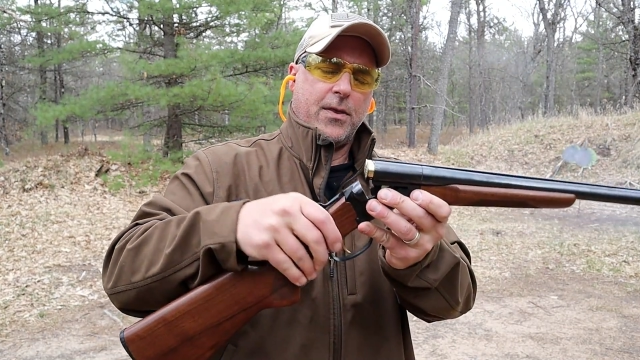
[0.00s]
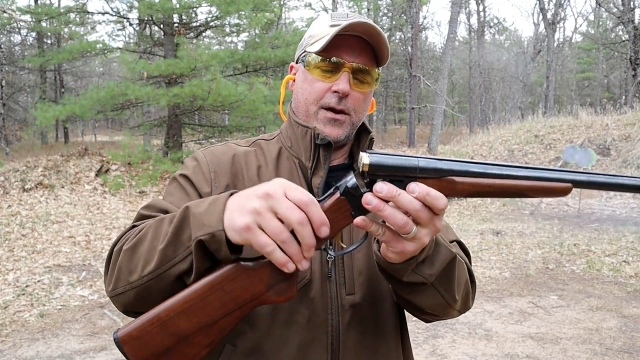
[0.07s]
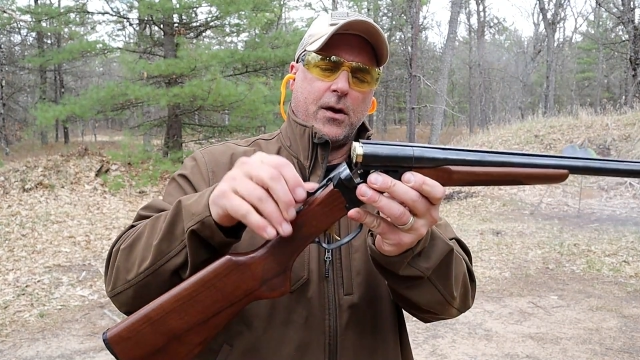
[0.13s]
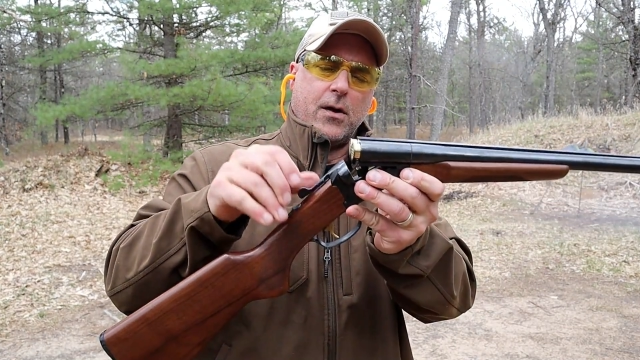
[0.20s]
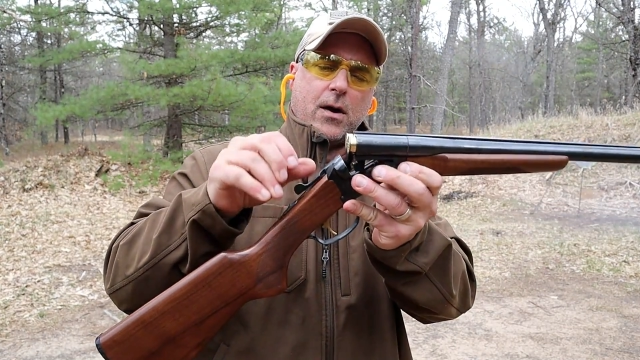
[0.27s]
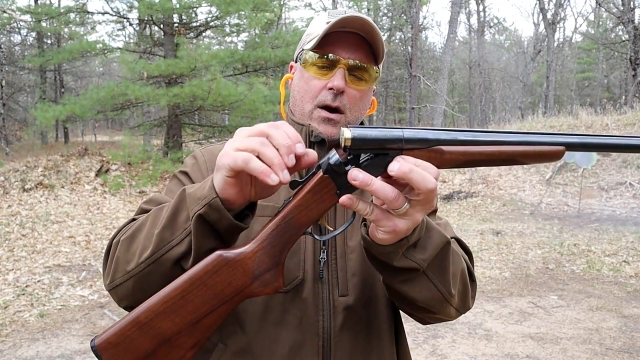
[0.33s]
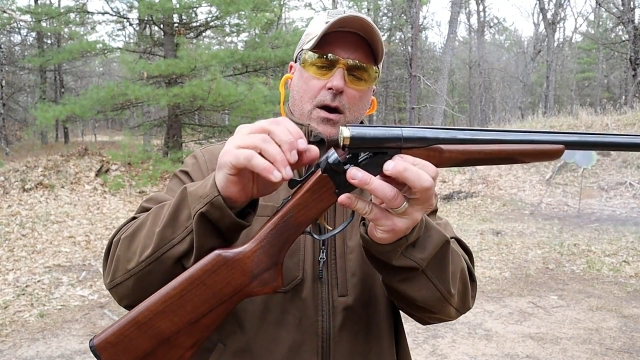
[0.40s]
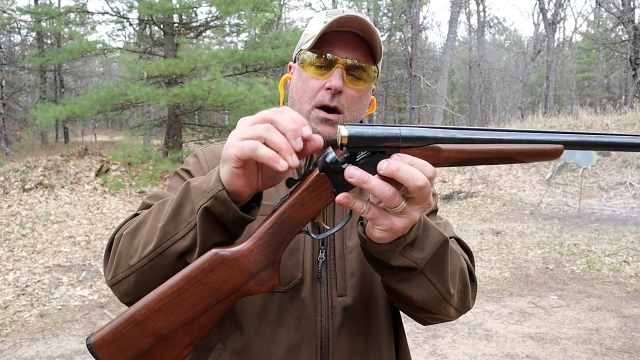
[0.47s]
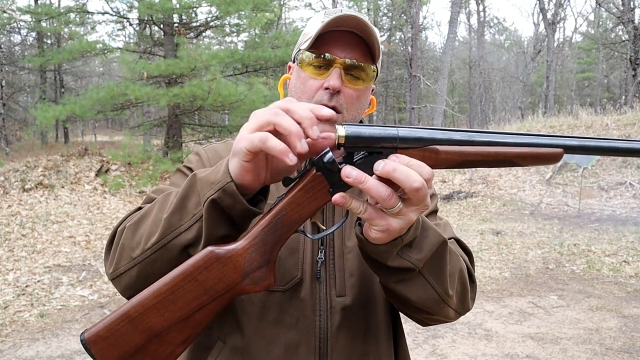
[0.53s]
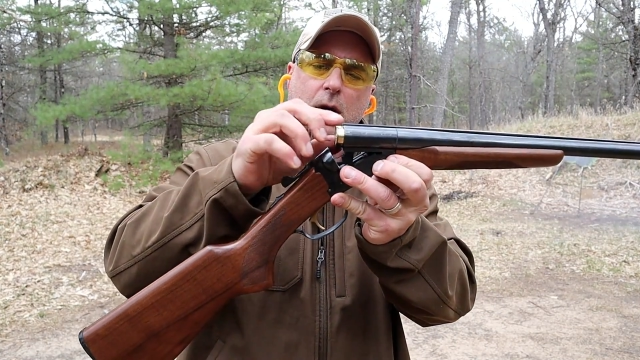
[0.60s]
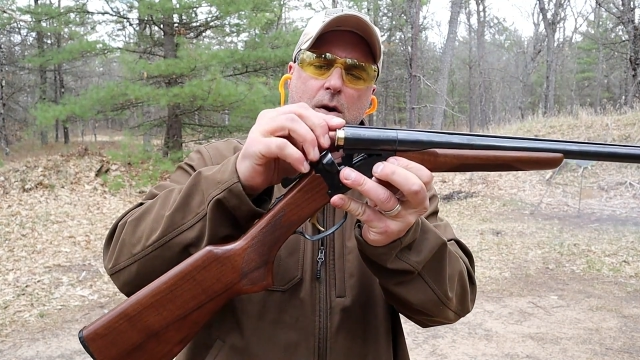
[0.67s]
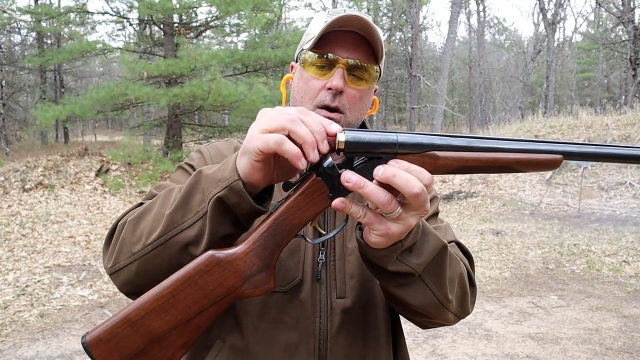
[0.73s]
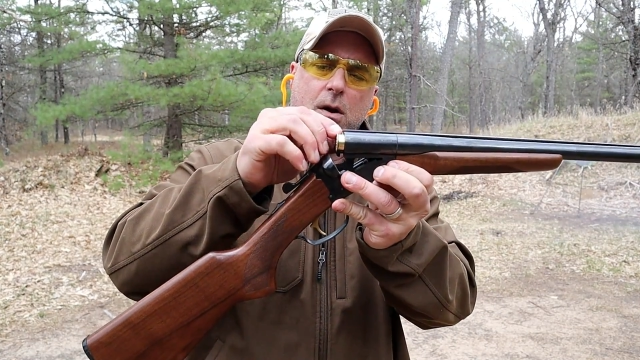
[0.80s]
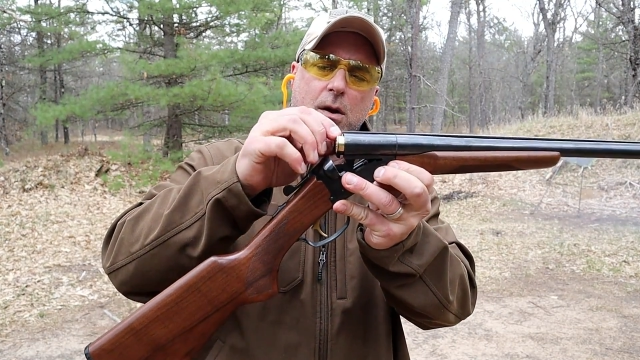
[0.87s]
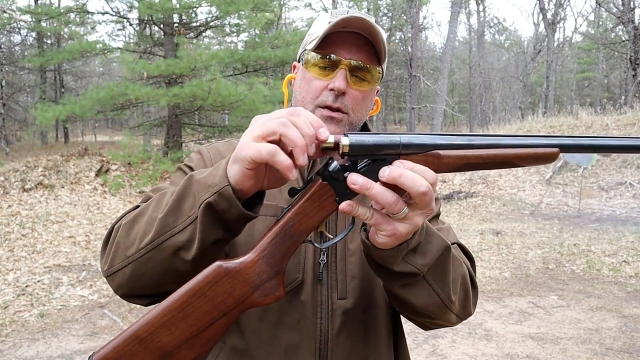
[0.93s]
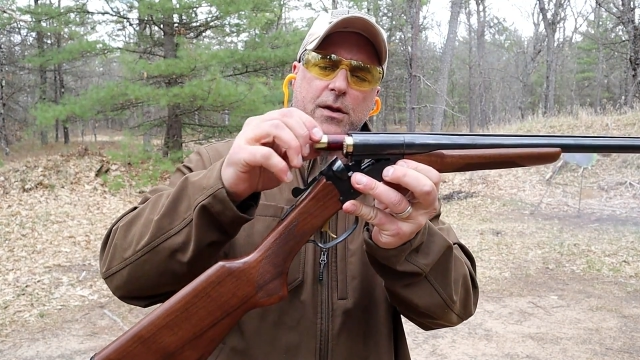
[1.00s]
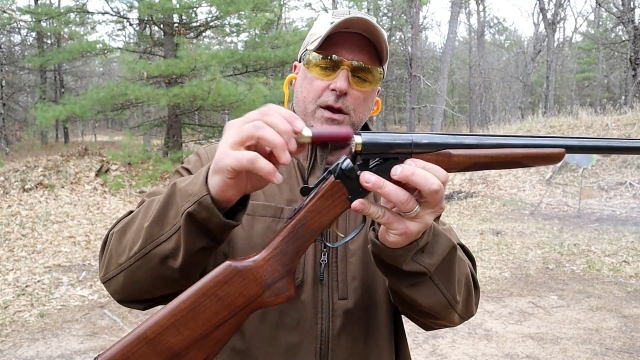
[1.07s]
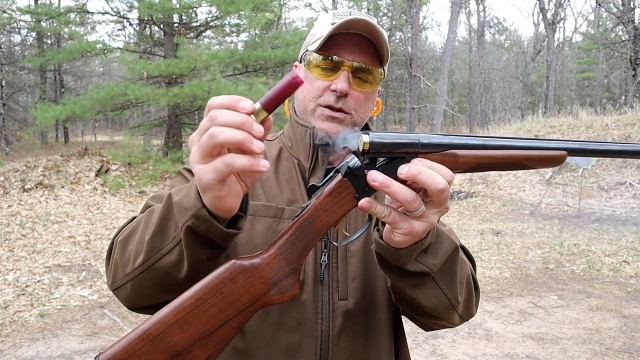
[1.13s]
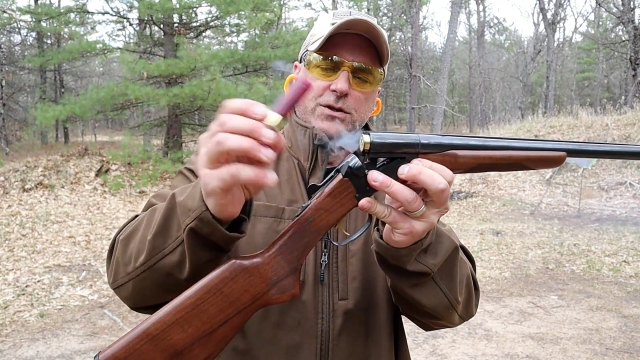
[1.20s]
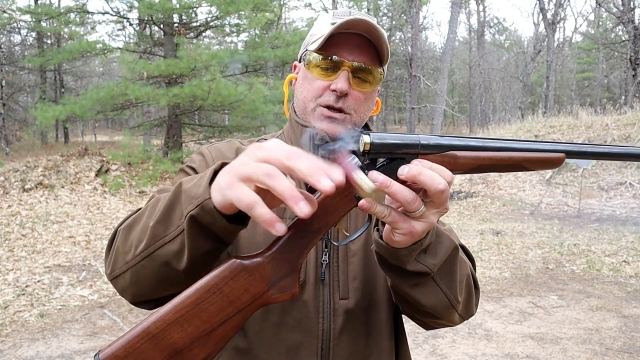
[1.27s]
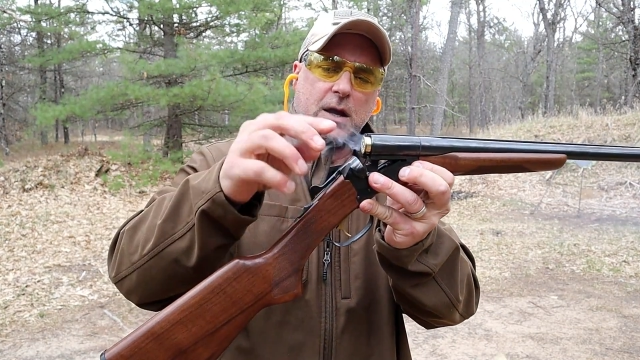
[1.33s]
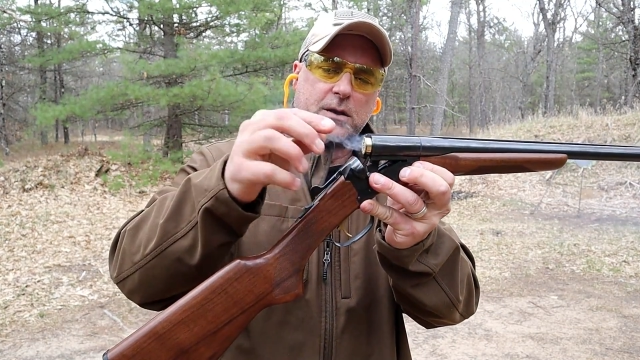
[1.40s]
there are
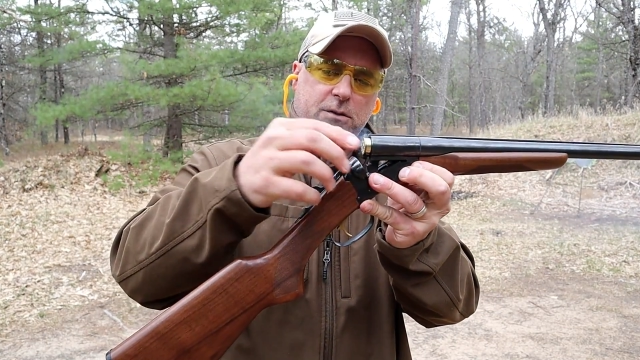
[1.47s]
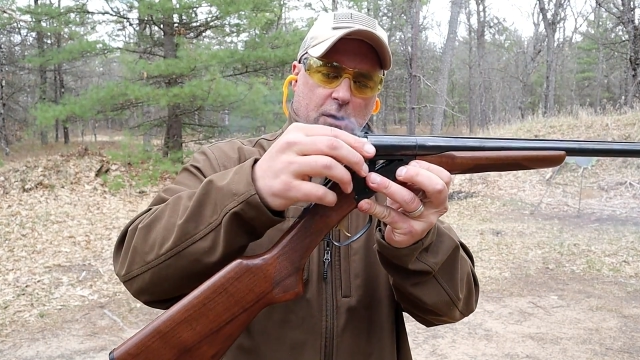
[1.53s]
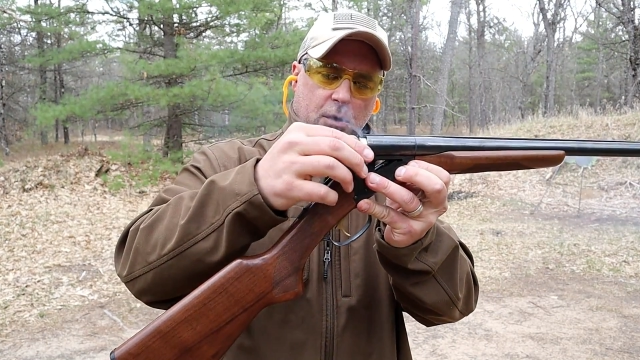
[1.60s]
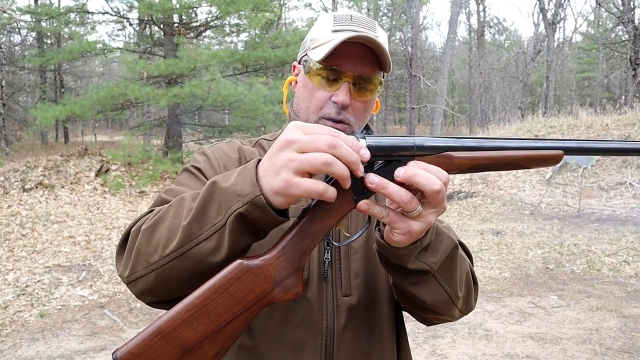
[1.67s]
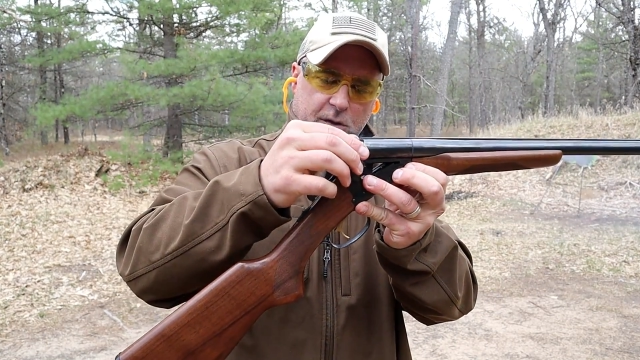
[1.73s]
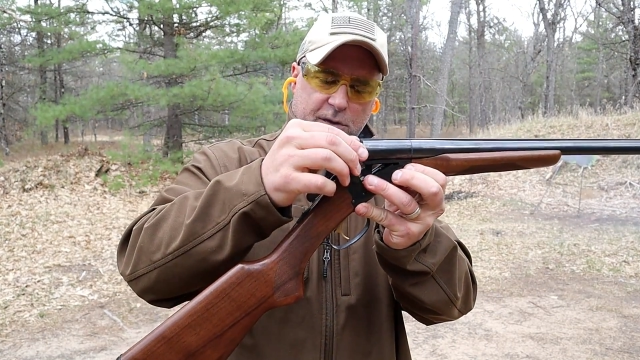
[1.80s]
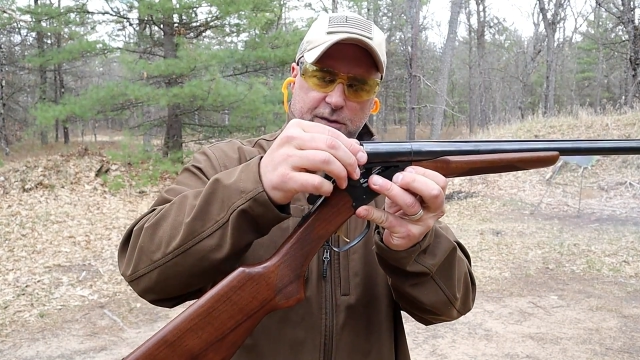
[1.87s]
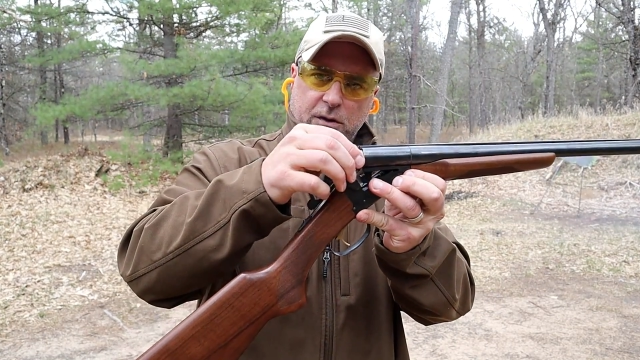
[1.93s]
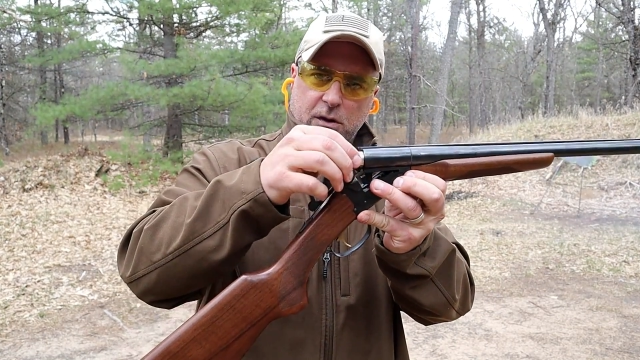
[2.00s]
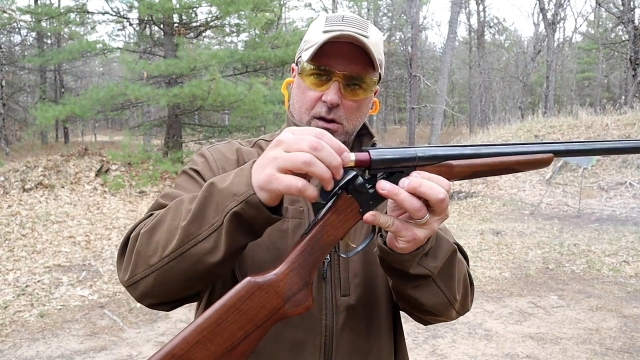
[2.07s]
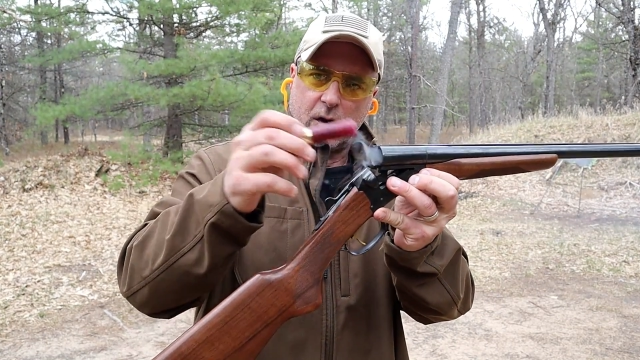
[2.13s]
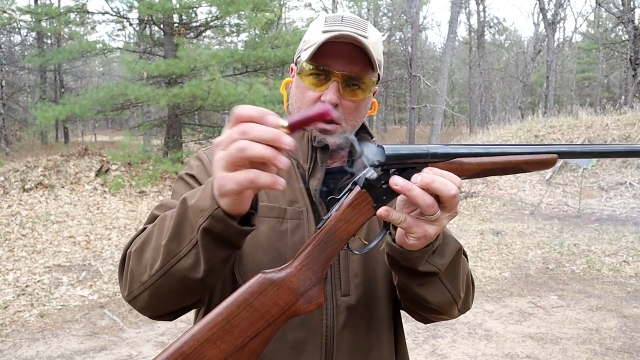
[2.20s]
the ejectors